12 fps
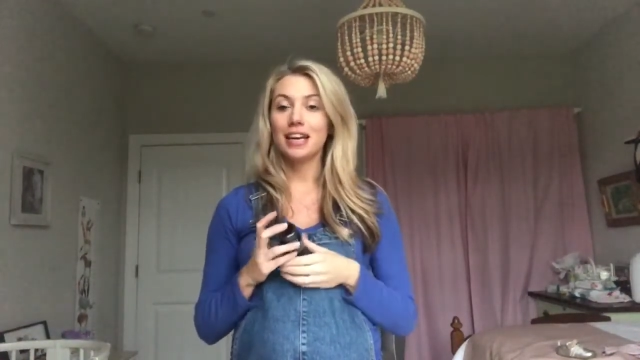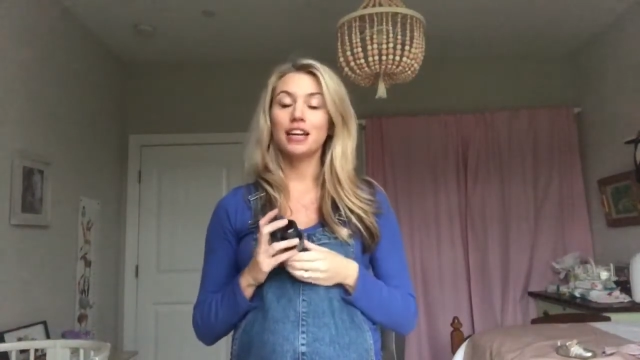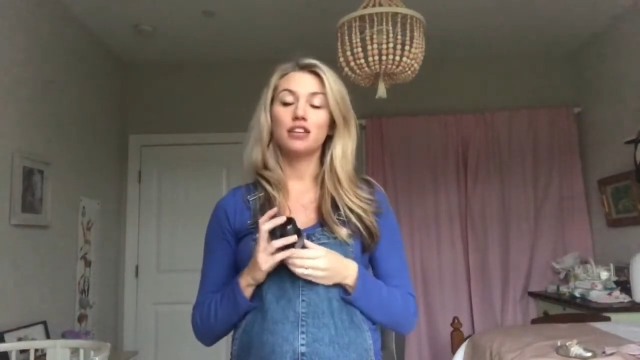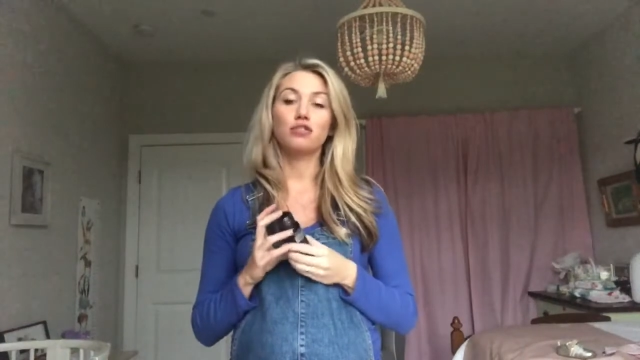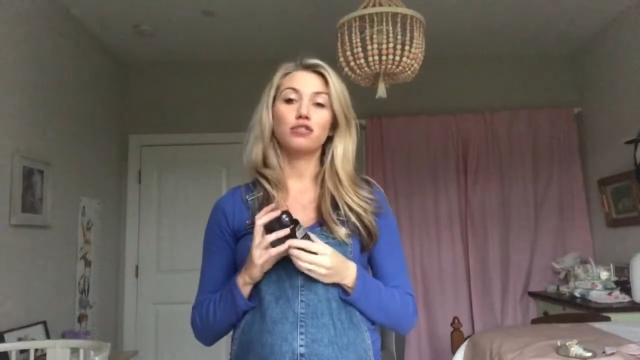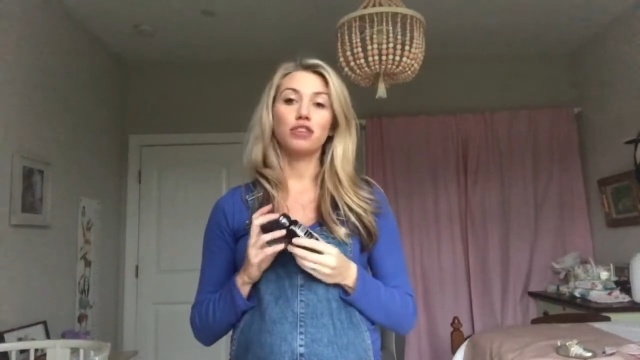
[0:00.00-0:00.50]
and
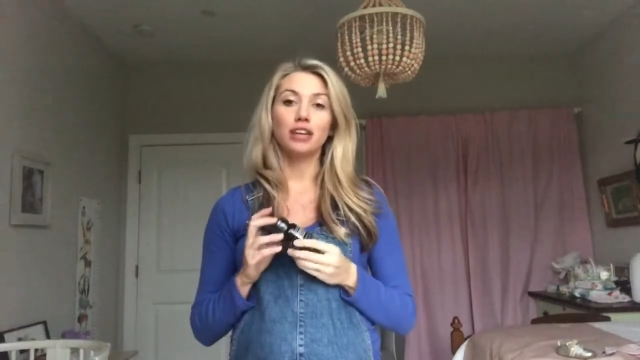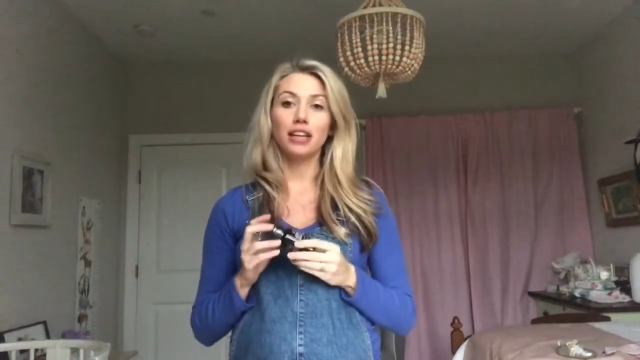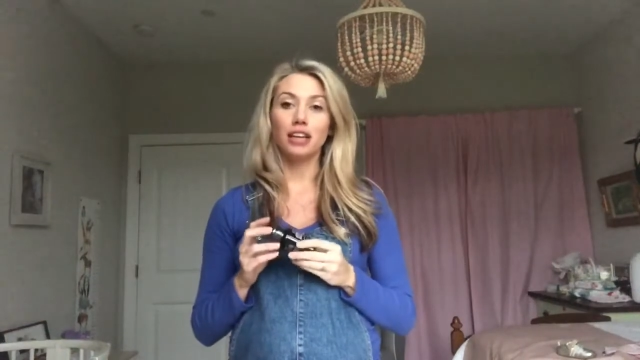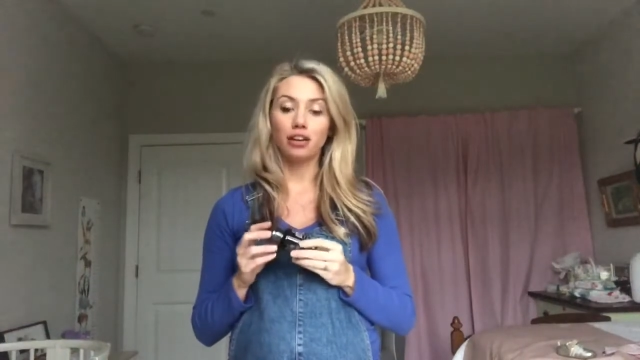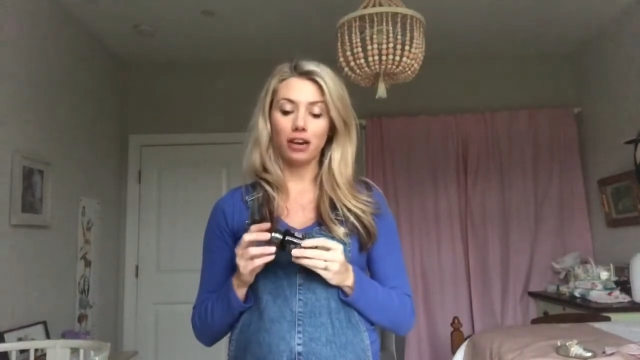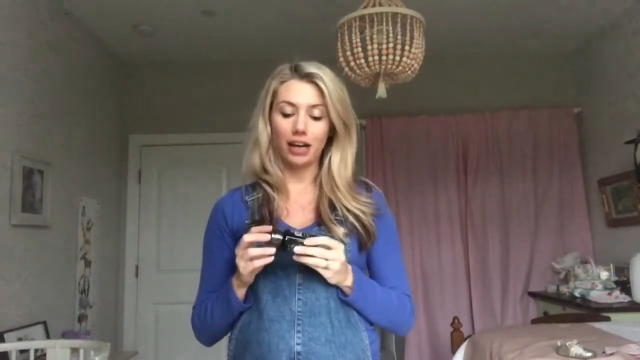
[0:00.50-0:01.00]
is really
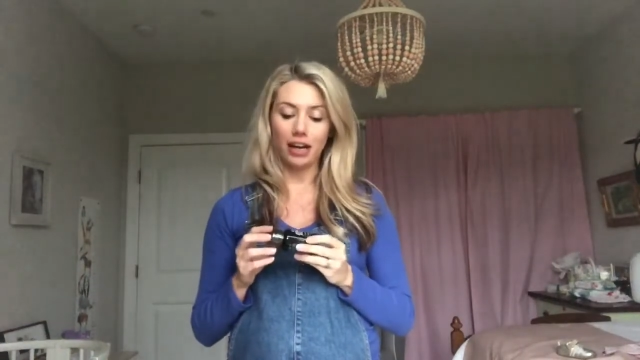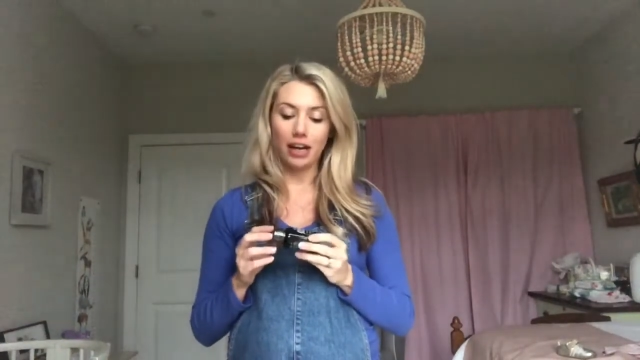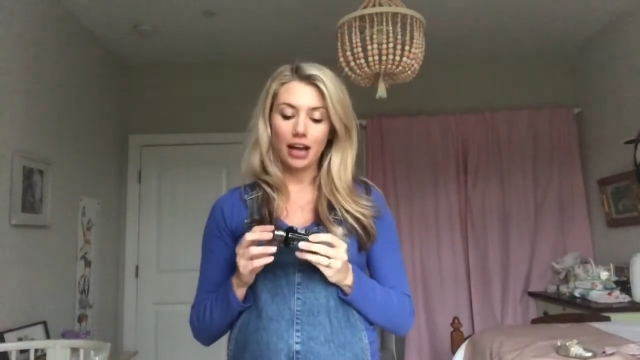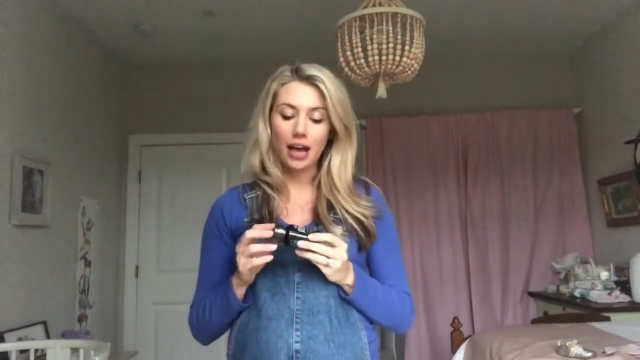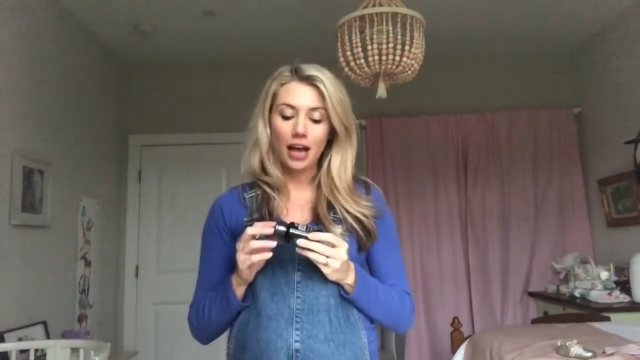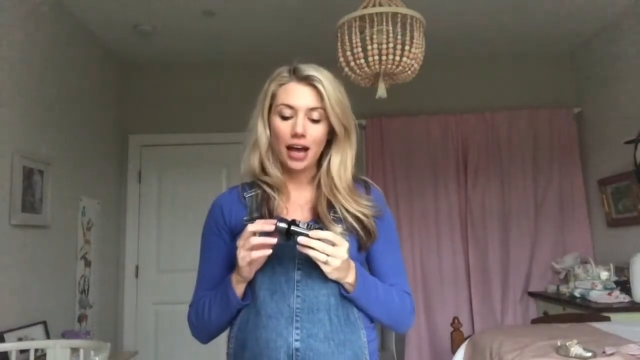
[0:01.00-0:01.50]
great
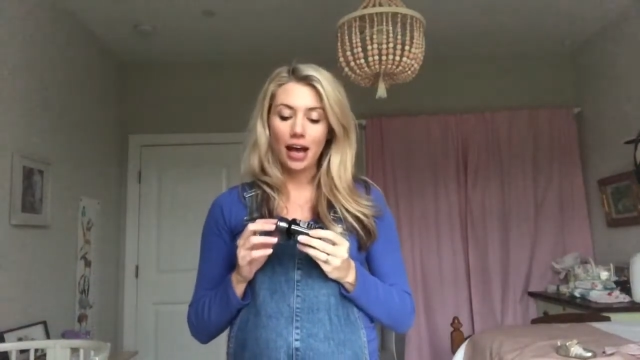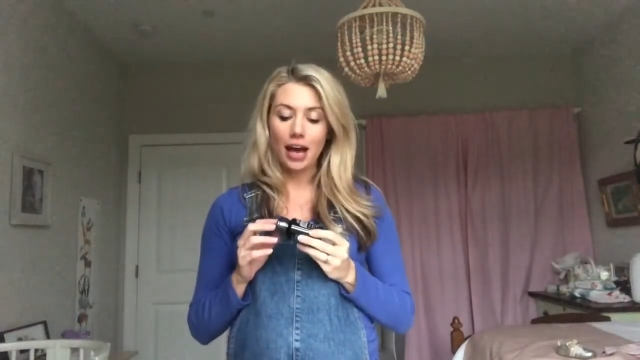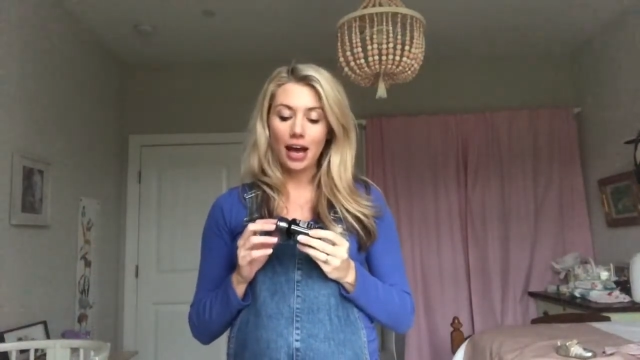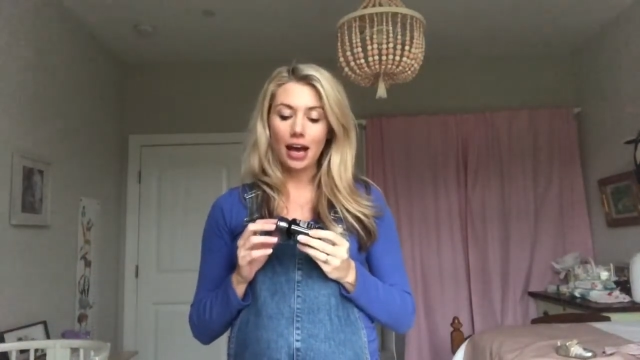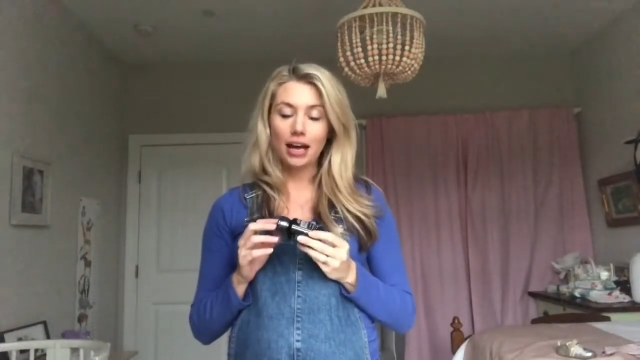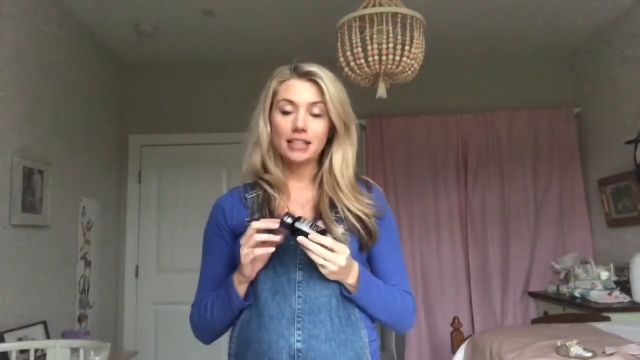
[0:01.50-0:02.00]

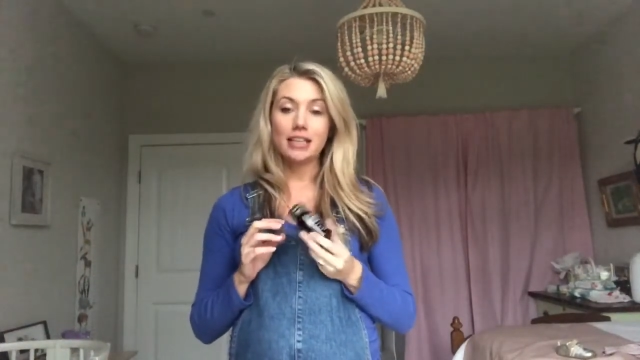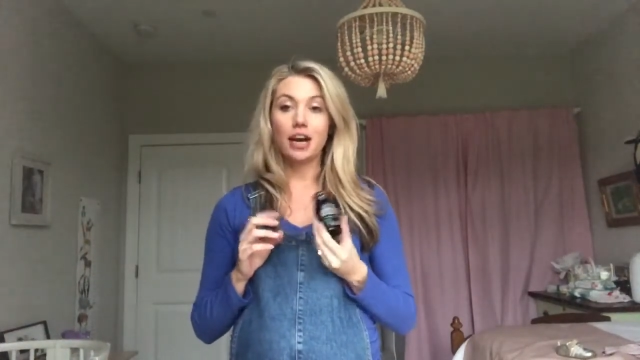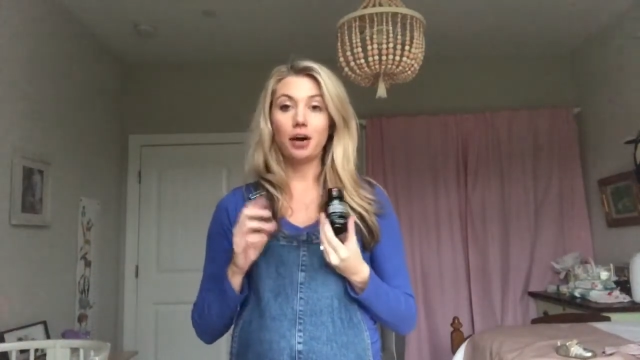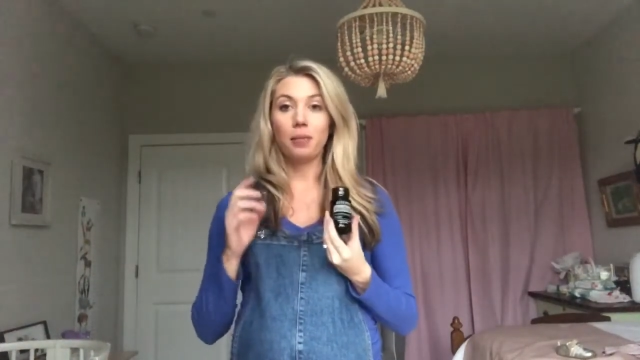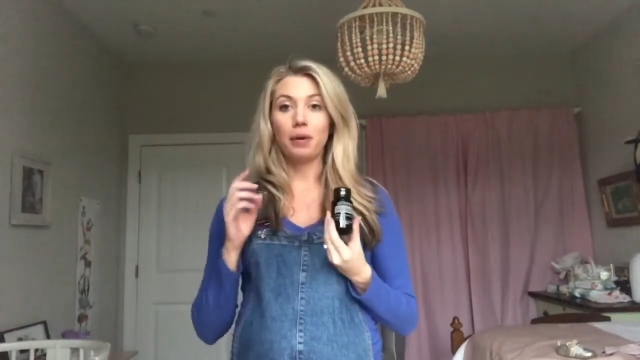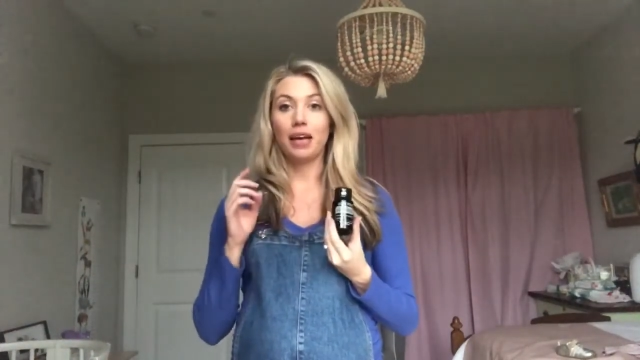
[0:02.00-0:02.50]
at
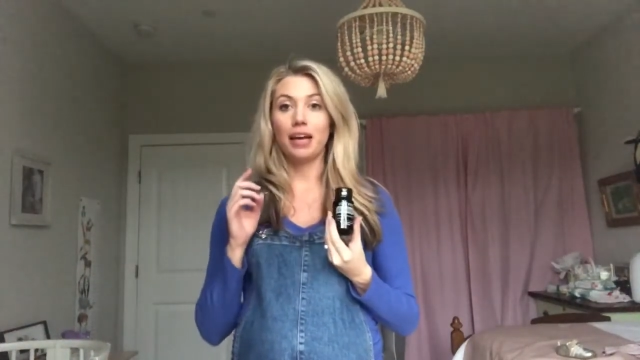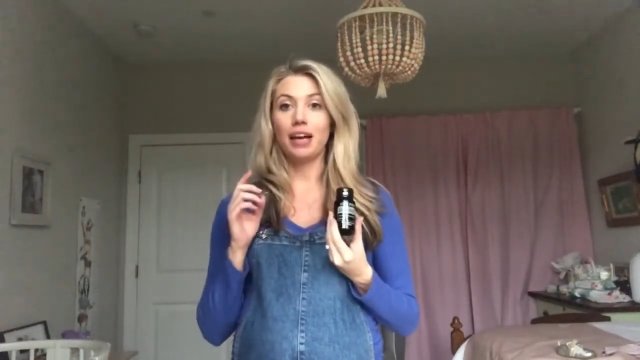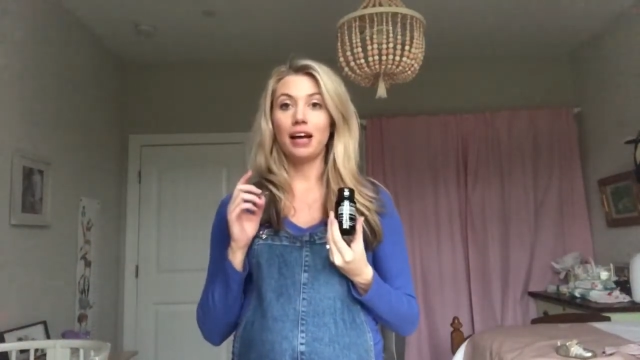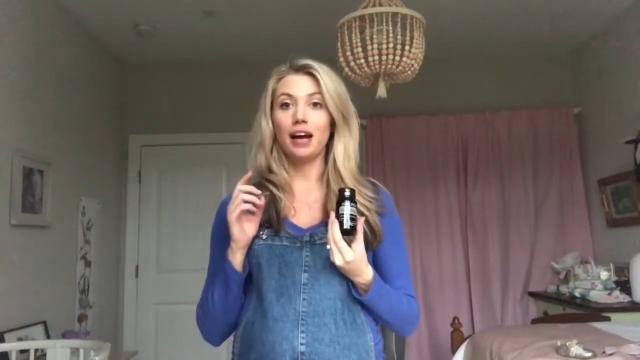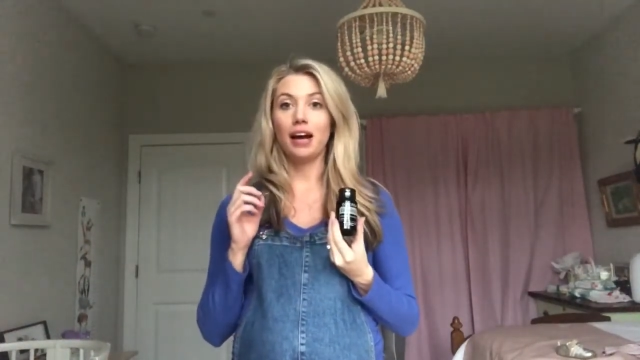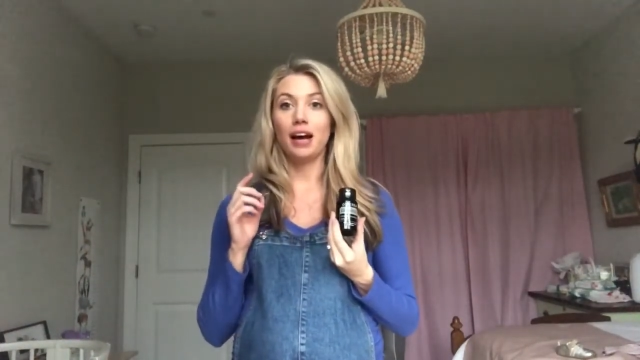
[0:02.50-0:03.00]
helping